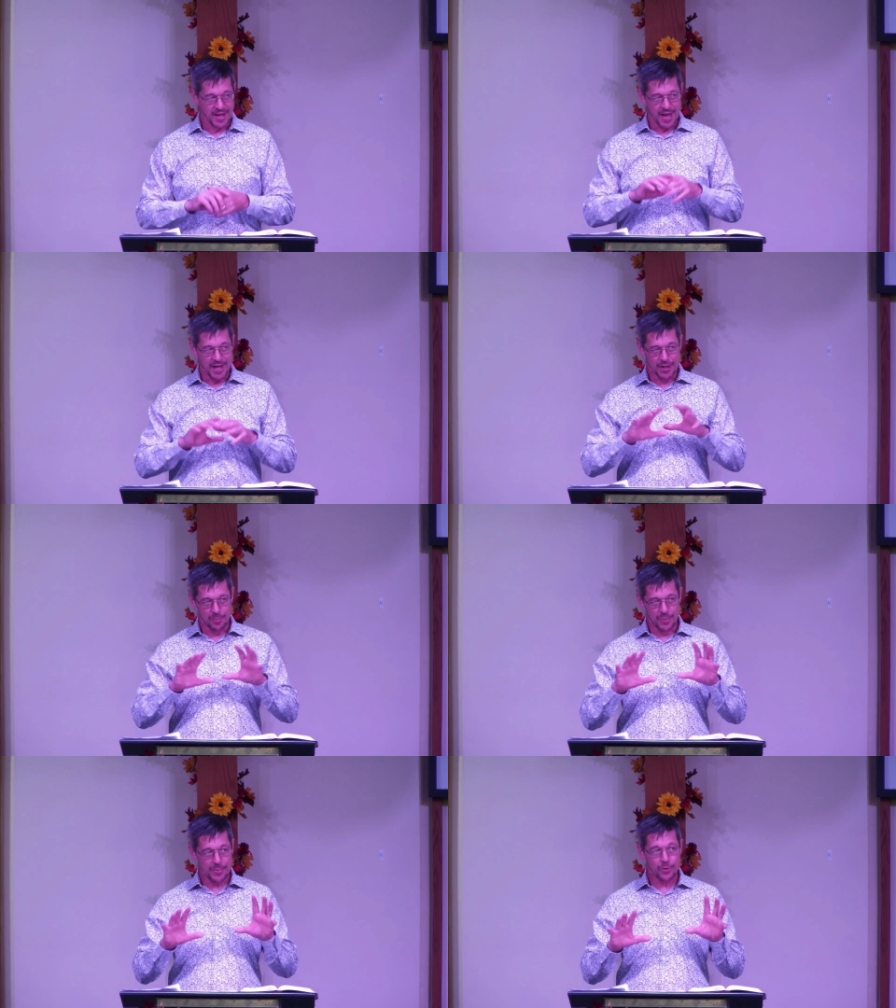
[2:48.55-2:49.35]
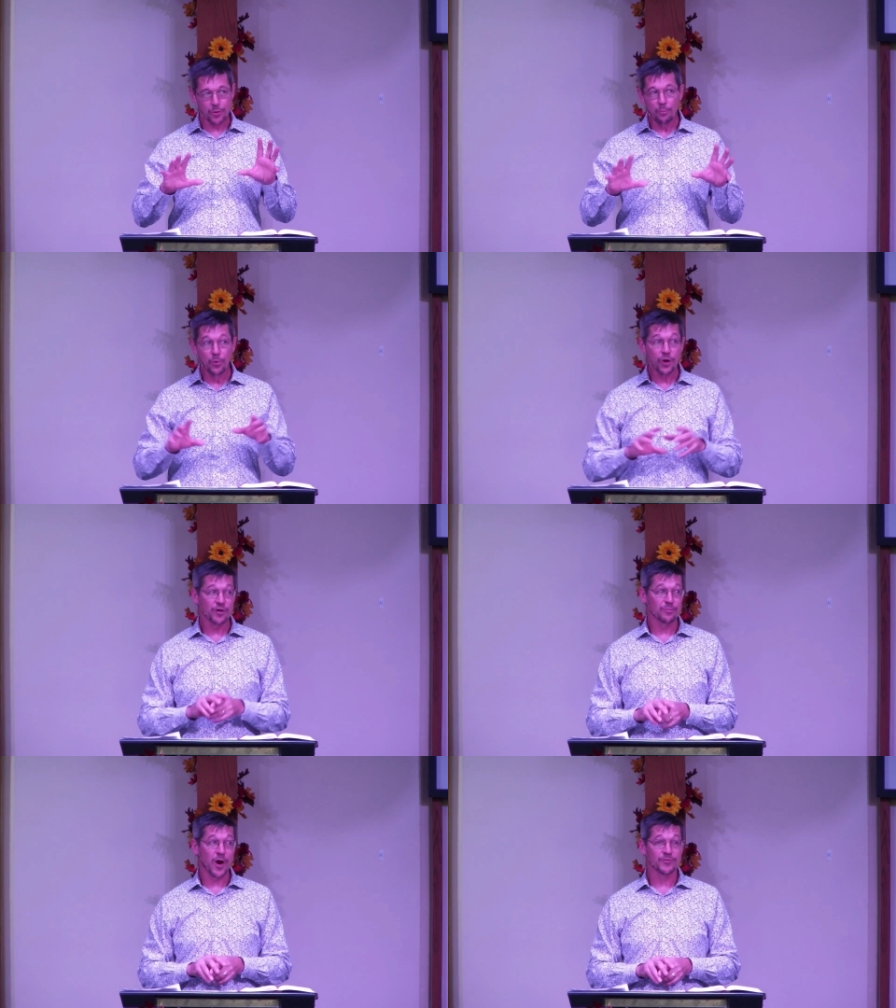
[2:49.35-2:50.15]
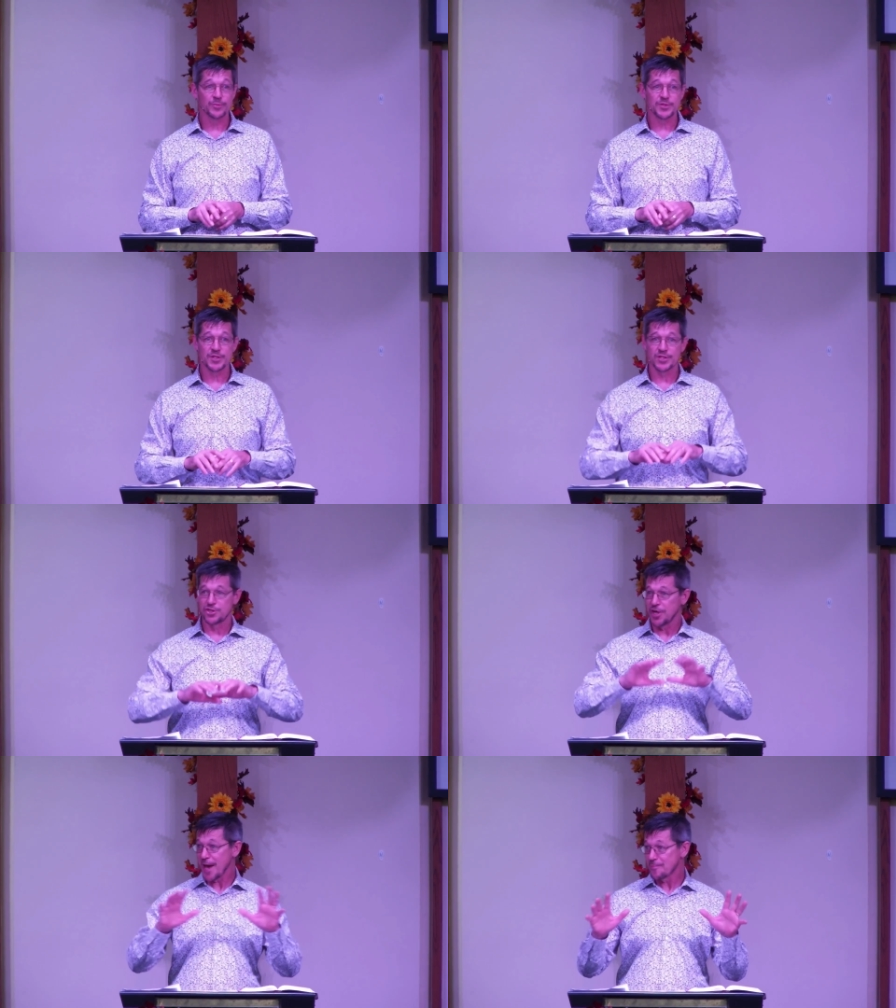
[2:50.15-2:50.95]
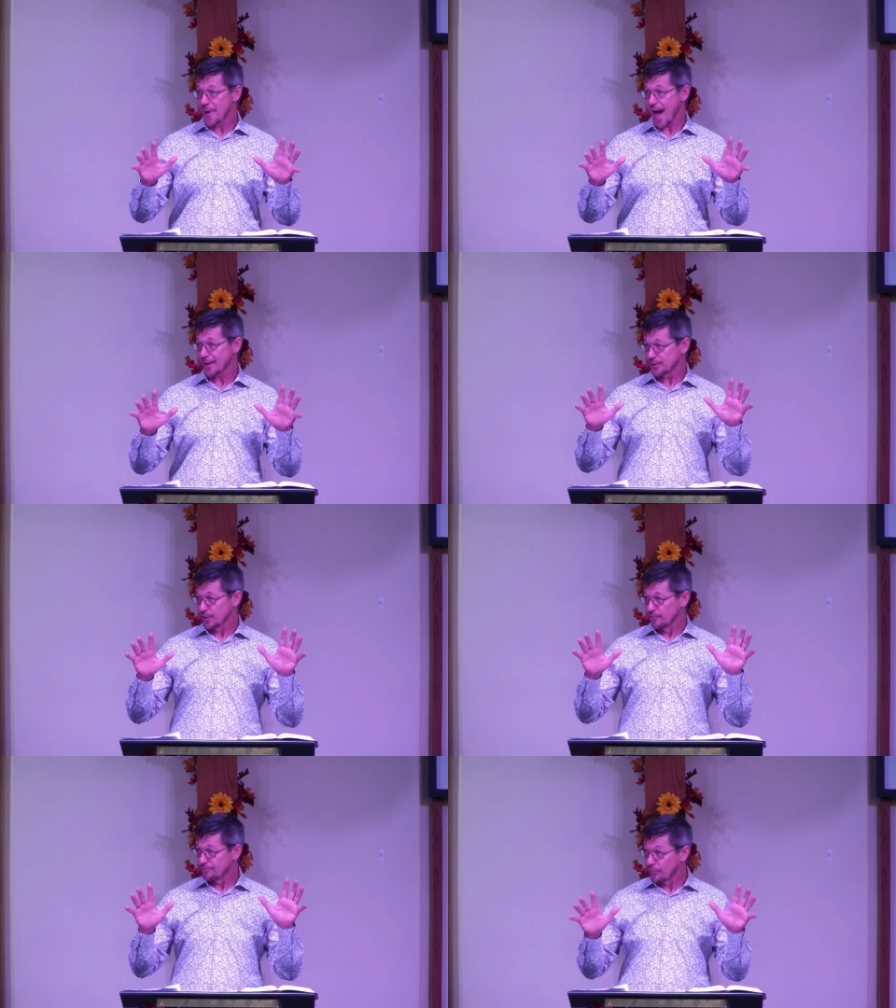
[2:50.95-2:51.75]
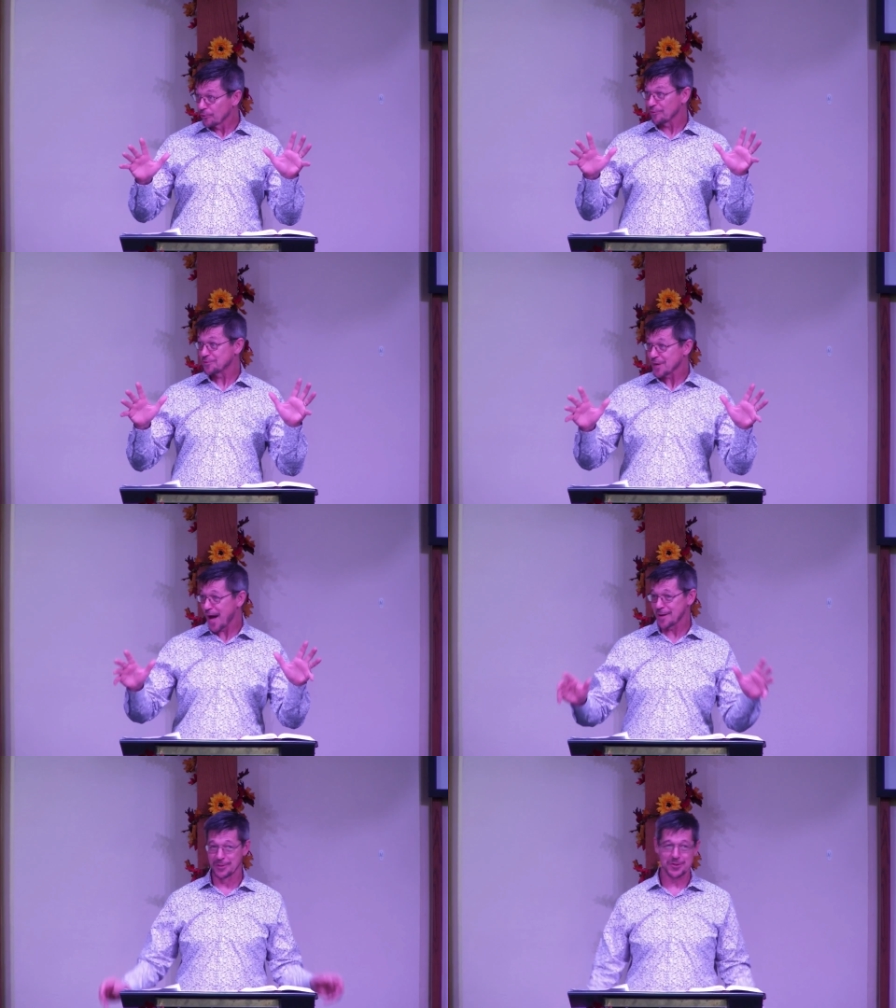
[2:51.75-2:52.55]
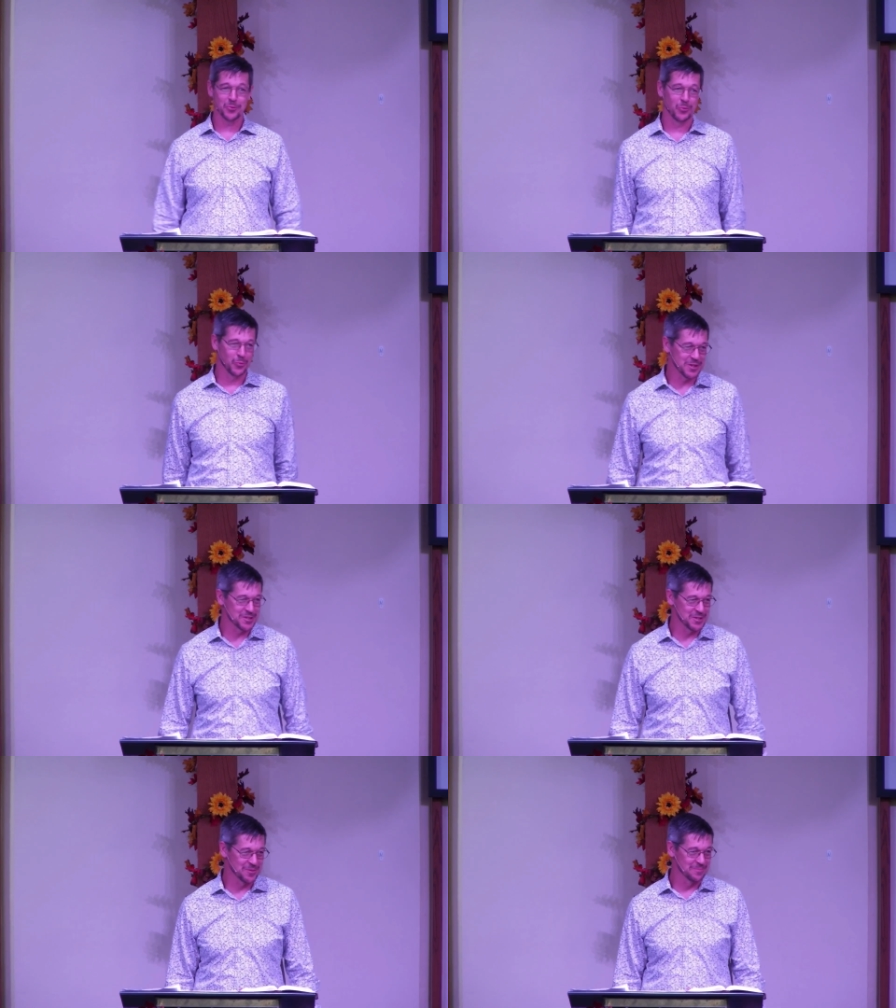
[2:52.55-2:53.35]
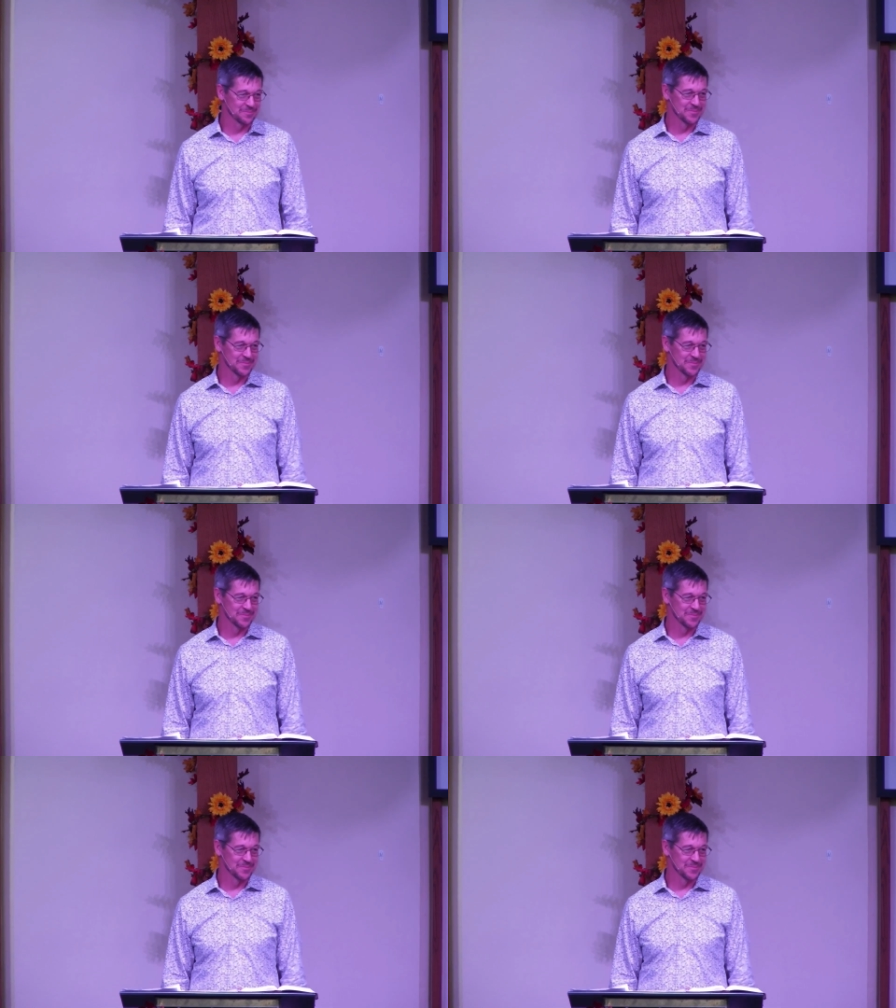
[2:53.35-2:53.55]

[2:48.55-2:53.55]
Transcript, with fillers: And the biblical book of Proverbs is jam packed full of timeless wisdom